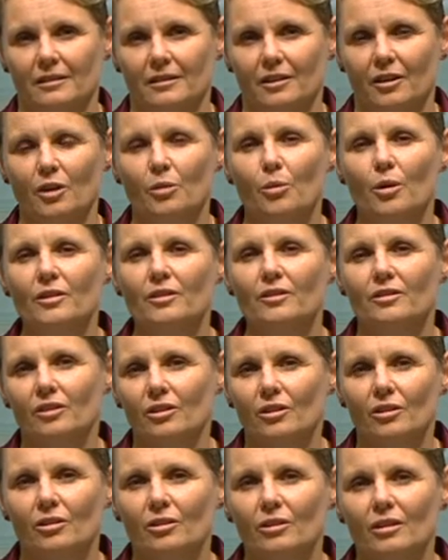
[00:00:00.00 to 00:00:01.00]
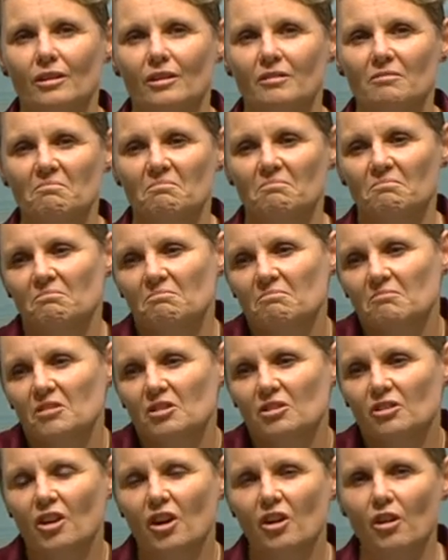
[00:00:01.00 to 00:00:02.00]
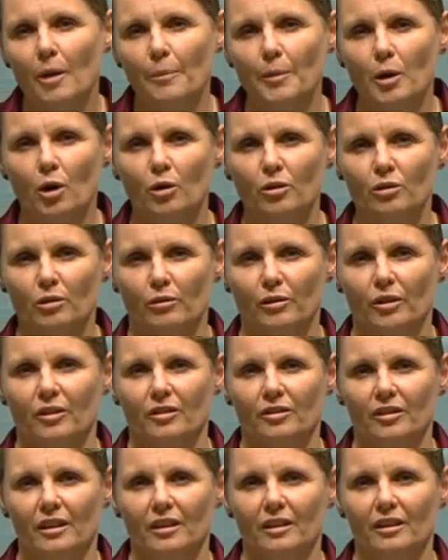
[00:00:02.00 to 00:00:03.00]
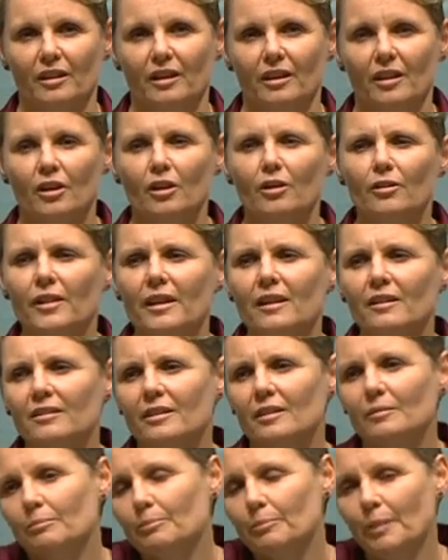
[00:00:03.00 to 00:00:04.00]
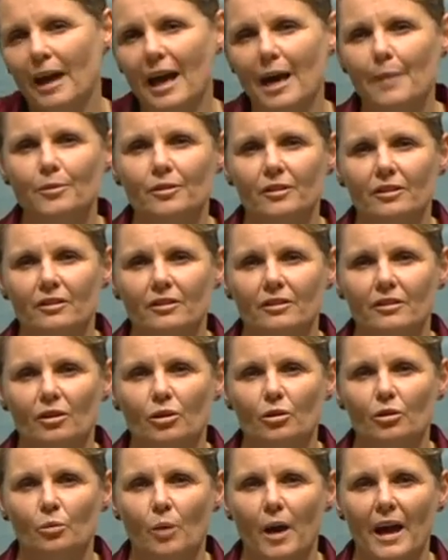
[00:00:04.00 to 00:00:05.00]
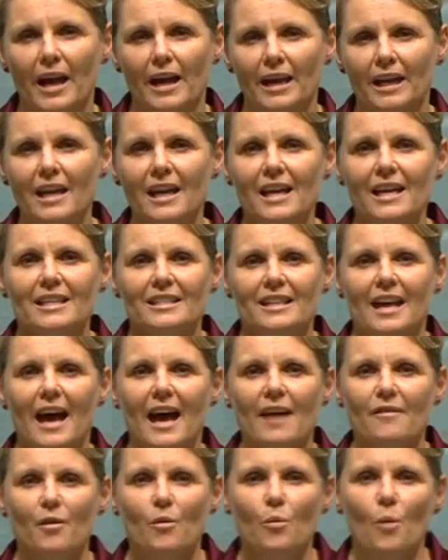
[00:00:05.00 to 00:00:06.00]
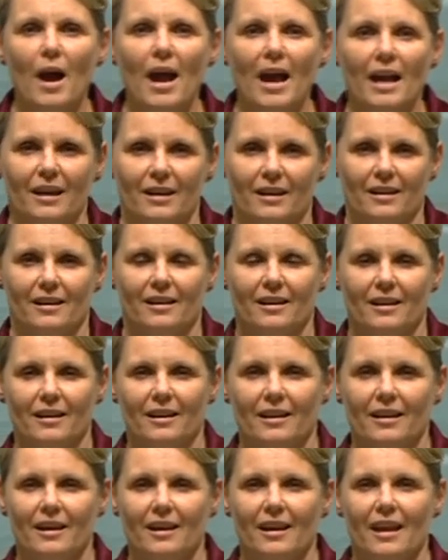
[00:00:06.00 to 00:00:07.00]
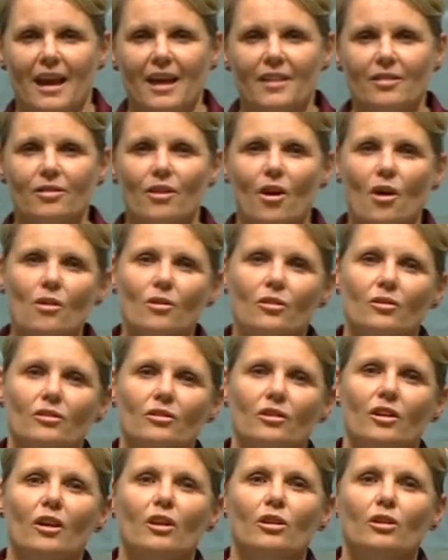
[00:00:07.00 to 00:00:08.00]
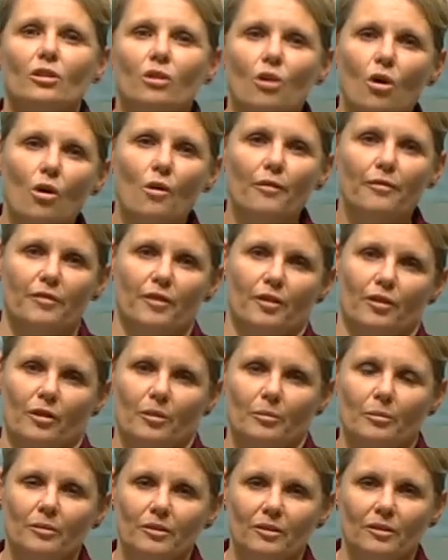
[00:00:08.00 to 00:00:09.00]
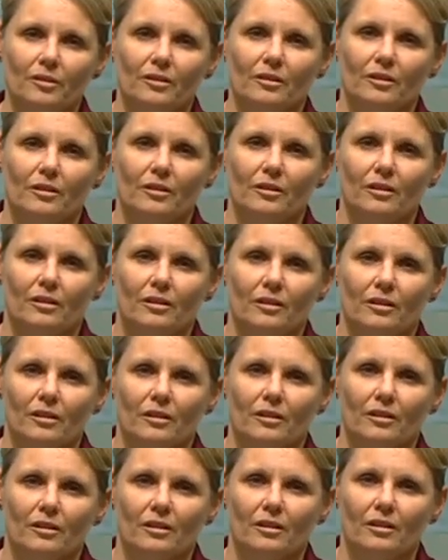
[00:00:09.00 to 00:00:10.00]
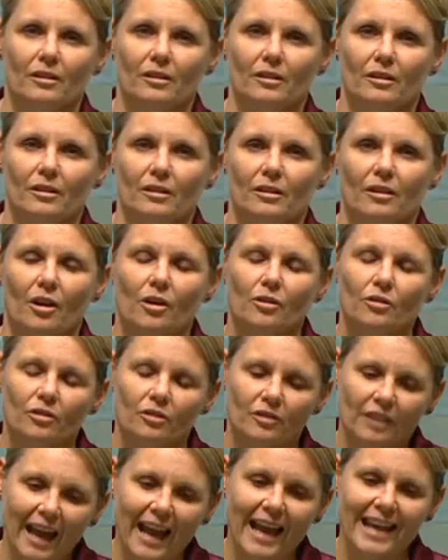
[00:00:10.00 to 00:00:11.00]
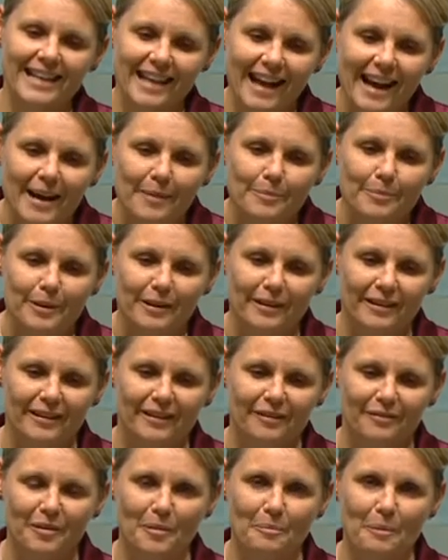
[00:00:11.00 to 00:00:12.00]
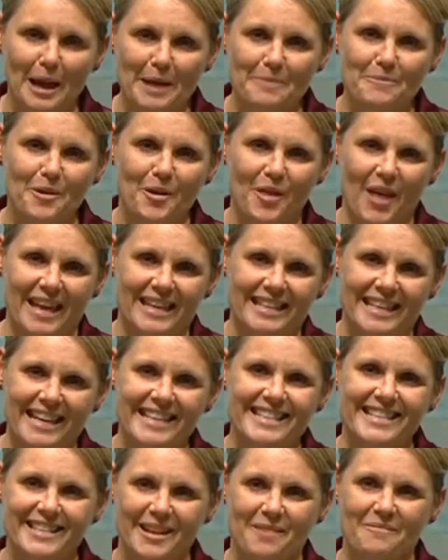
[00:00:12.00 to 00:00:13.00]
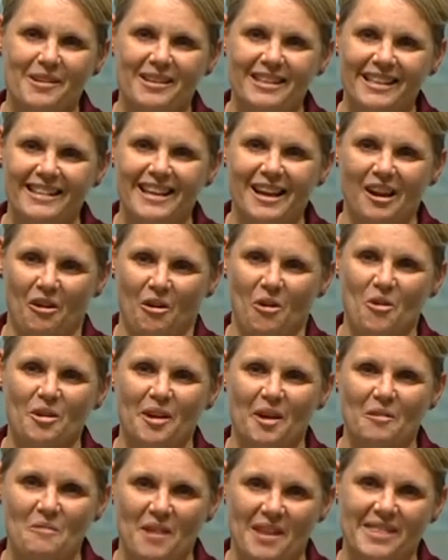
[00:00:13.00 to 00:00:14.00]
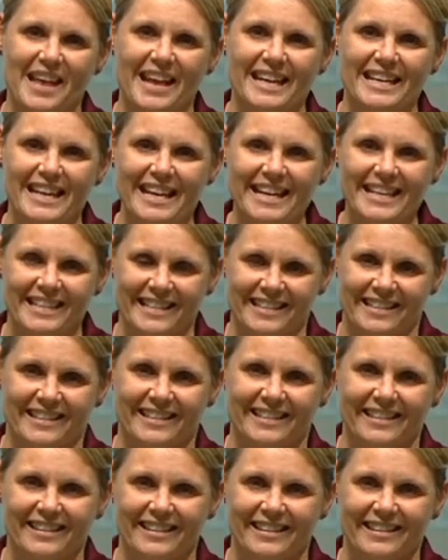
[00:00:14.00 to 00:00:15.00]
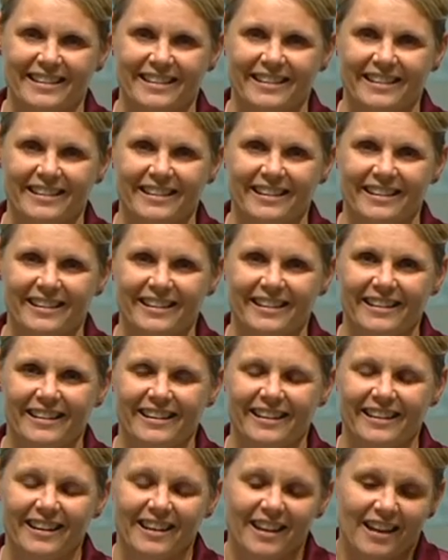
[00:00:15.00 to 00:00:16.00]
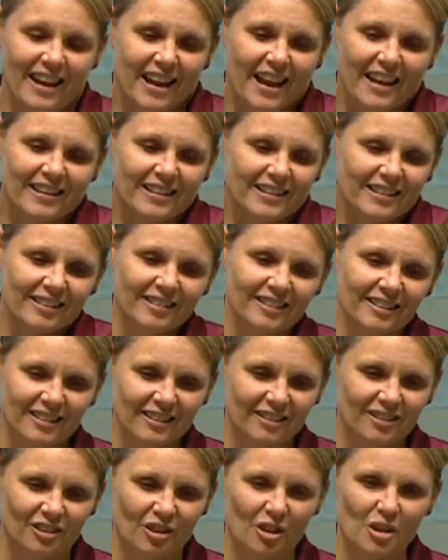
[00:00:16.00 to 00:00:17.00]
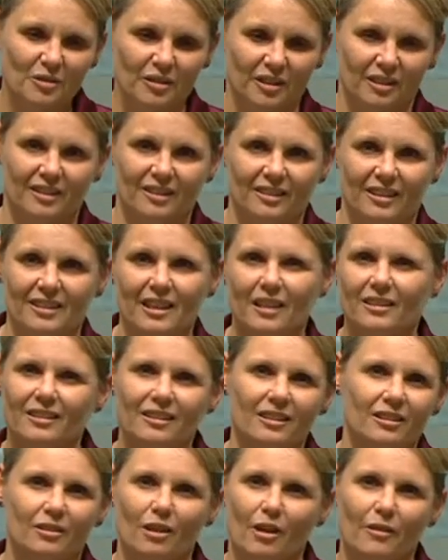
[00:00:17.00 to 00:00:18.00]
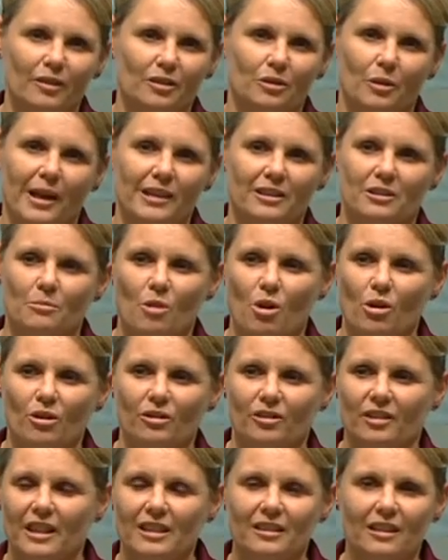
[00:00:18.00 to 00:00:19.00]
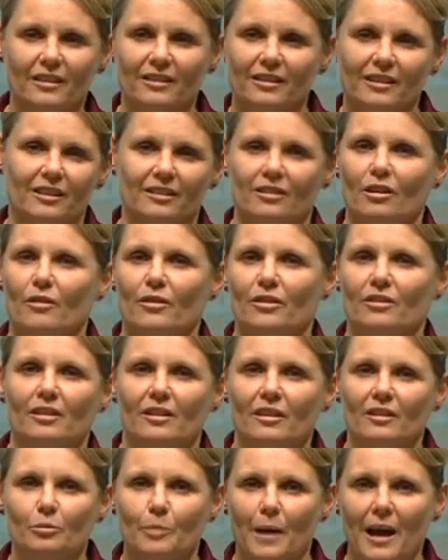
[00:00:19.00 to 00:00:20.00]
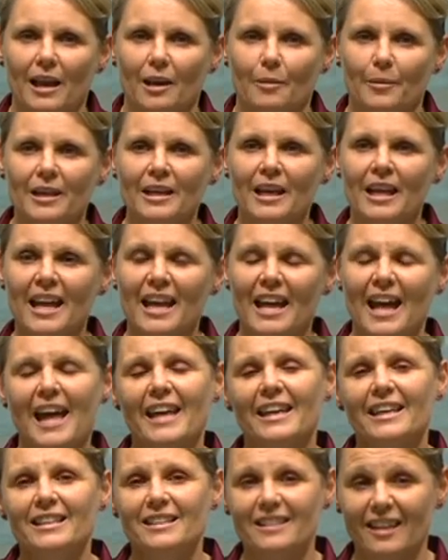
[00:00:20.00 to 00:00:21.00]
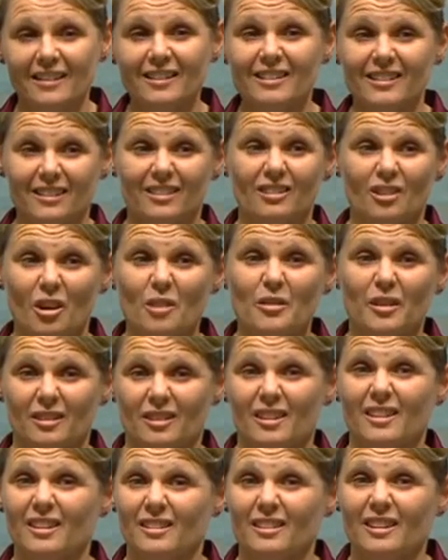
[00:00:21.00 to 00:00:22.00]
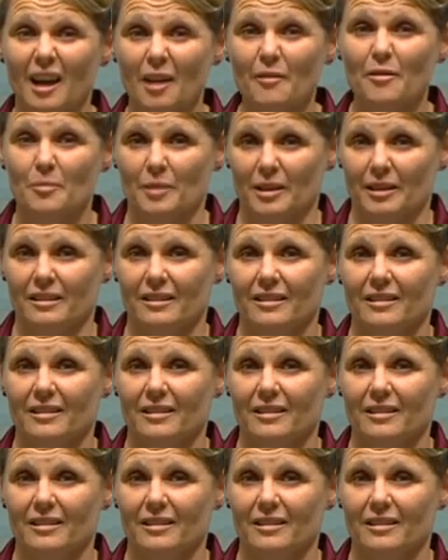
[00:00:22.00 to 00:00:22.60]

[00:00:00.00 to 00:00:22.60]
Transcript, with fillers: who wants to stir up controversy, who thinks that perhaps this is a good way to have a whack at those law firms who stand up for people that need someone in their corner when they need it and it does a disservice. It does a disservice to our democracy, it does a disservice to this parliament, and it does a disservice to this government.